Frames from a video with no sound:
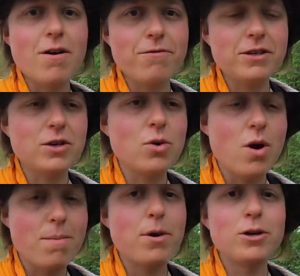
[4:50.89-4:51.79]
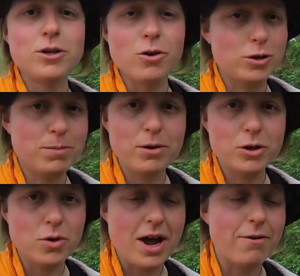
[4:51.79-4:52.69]
our physical, our emotional, our
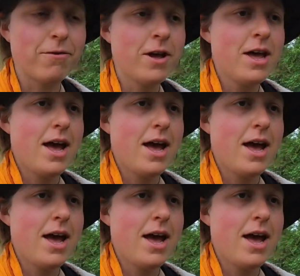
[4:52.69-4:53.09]
spiritual health.